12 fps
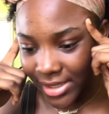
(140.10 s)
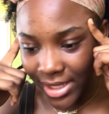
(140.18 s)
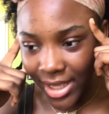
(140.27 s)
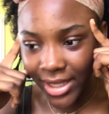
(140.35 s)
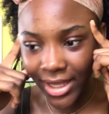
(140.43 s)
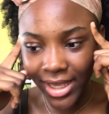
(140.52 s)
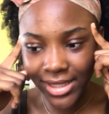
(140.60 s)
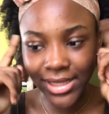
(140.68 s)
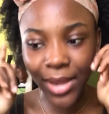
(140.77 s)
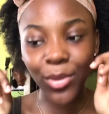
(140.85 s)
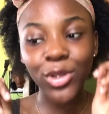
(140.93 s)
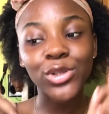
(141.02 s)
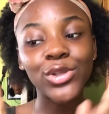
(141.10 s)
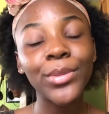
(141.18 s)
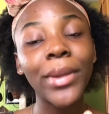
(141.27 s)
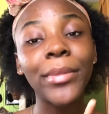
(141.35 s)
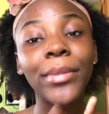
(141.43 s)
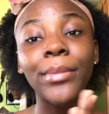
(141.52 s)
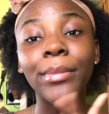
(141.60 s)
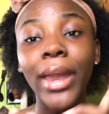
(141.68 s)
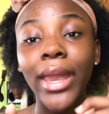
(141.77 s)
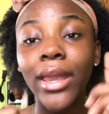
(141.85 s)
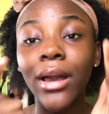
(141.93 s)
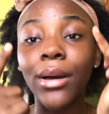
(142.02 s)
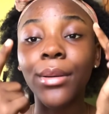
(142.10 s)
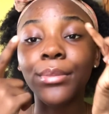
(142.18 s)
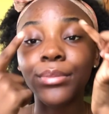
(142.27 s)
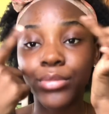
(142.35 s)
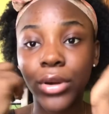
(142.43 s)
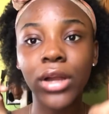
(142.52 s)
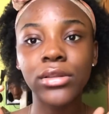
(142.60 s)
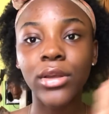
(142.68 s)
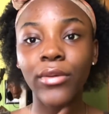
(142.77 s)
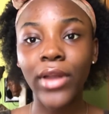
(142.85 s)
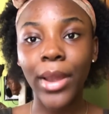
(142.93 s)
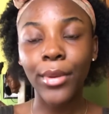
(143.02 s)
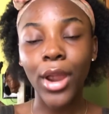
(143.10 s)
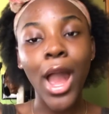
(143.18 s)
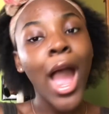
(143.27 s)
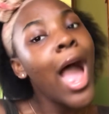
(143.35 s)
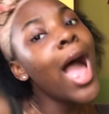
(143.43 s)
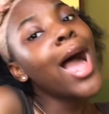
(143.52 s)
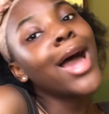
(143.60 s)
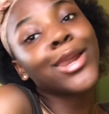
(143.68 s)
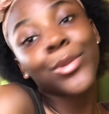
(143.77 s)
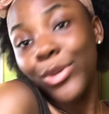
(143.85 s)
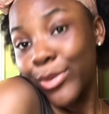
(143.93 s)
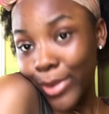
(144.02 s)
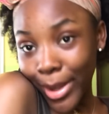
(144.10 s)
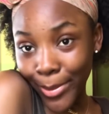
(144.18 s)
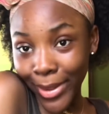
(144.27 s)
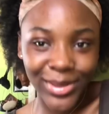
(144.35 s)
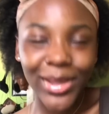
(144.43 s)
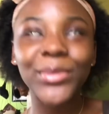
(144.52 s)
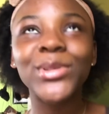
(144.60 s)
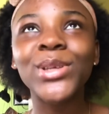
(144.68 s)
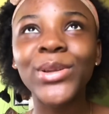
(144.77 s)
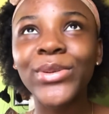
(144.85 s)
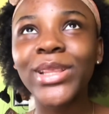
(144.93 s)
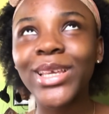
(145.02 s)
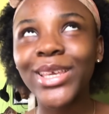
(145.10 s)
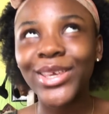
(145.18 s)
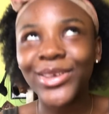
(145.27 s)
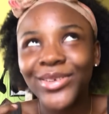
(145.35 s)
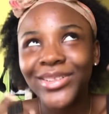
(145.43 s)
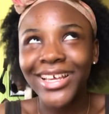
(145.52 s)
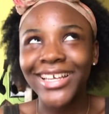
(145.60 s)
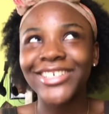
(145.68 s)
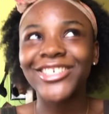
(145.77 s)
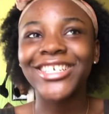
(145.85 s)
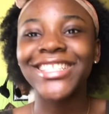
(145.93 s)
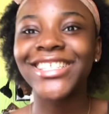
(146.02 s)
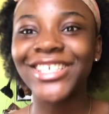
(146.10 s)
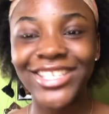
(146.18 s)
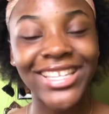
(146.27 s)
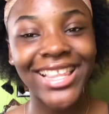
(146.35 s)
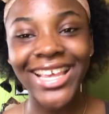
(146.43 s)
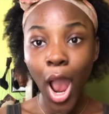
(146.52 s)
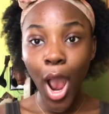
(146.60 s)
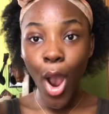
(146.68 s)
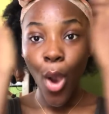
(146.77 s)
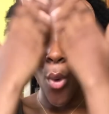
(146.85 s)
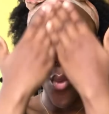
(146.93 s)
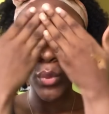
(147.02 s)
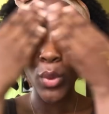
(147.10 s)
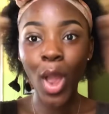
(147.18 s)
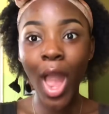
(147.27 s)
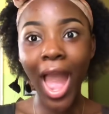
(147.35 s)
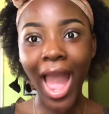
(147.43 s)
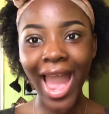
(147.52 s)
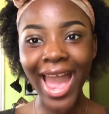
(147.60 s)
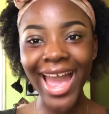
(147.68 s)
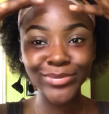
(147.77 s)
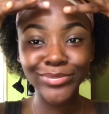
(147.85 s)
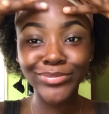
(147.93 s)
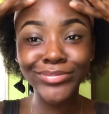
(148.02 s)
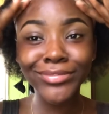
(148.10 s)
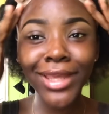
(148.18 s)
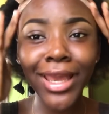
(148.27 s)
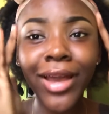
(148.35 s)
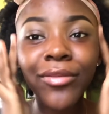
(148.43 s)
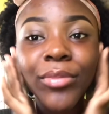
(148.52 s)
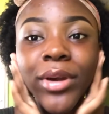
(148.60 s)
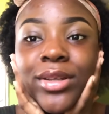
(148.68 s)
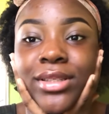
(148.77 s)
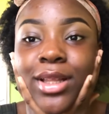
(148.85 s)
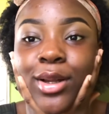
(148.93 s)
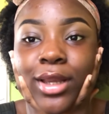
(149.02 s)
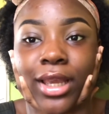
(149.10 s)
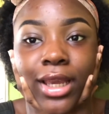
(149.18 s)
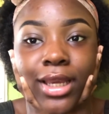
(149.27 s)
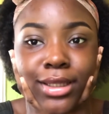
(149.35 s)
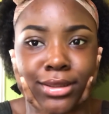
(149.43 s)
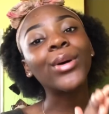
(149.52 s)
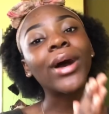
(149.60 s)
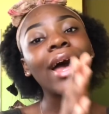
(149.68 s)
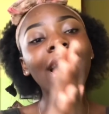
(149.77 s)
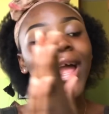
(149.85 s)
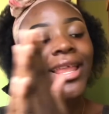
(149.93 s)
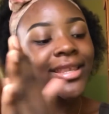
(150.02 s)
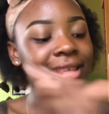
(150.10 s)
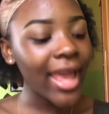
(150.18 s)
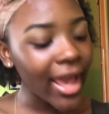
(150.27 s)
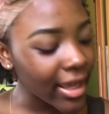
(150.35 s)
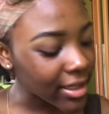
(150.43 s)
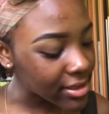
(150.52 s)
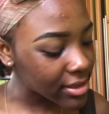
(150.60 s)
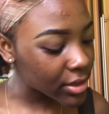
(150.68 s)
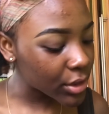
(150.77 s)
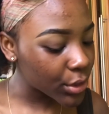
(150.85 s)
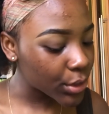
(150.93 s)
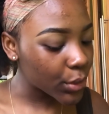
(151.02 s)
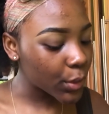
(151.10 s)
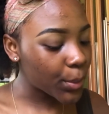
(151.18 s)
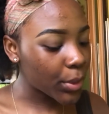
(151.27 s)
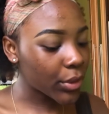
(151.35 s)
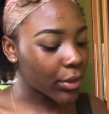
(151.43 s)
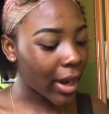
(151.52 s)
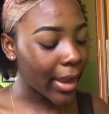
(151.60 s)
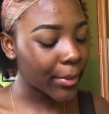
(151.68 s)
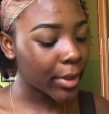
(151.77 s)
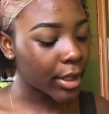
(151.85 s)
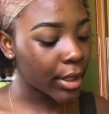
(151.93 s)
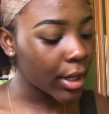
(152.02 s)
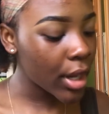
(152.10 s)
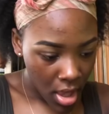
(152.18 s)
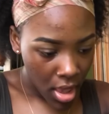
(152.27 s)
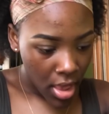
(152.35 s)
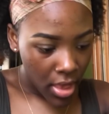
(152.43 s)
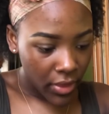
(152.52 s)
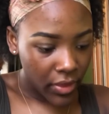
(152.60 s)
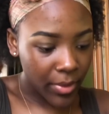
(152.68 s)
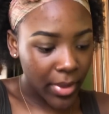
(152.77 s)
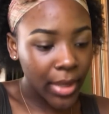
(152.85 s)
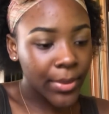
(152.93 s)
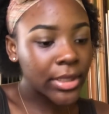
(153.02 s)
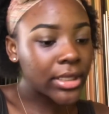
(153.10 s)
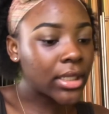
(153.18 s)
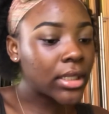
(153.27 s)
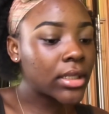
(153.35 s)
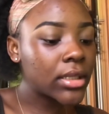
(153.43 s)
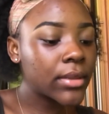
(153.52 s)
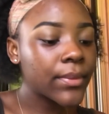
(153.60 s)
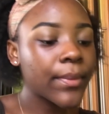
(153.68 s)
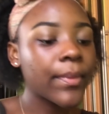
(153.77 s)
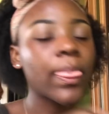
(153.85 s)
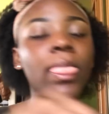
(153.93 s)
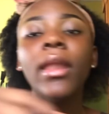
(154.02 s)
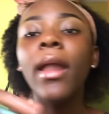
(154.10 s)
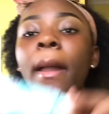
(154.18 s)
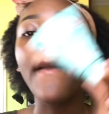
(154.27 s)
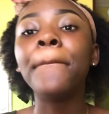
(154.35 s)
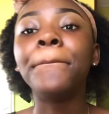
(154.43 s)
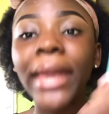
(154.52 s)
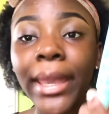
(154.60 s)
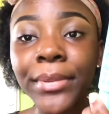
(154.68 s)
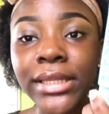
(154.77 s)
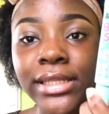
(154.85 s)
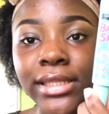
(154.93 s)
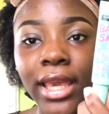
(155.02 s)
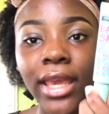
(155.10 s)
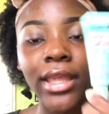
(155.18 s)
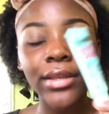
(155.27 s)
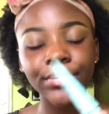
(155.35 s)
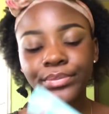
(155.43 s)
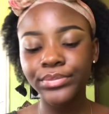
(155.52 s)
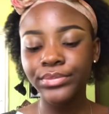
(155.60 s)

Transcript: say, yes, I'm going to do my my um brows off camera, and I'll be right back. Let me do a really cute like transition. Like, I have brows now, guys. Next to primer, the Maybelline Baby Skin